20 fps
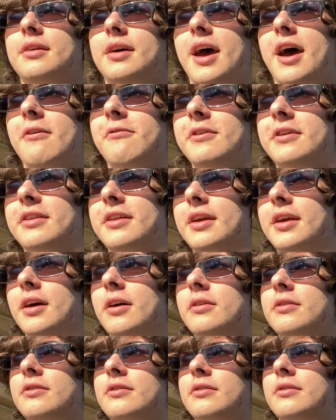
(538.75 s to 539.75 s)
Everything
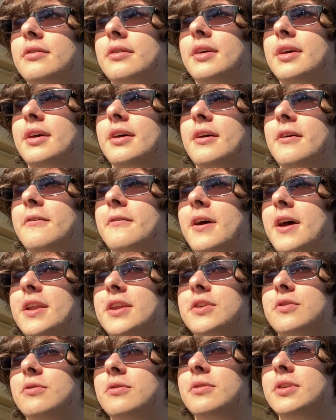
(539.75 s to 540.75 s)
else, and
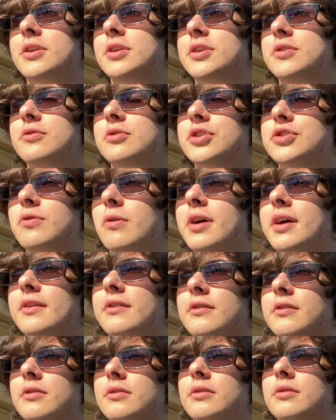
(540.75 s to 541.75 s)
you enjoy it
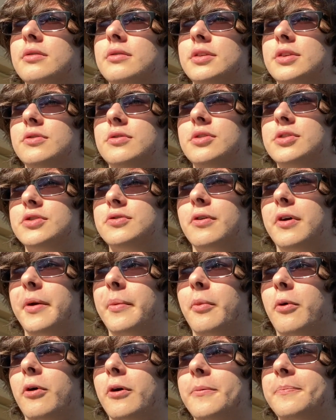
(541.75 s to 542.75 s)
too. You enjoy it
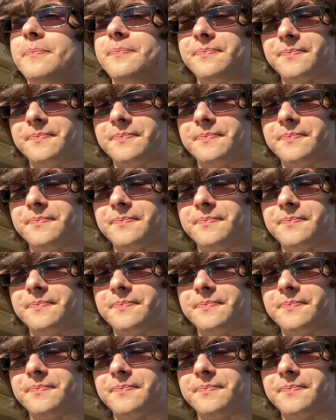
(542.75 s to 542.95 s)
more.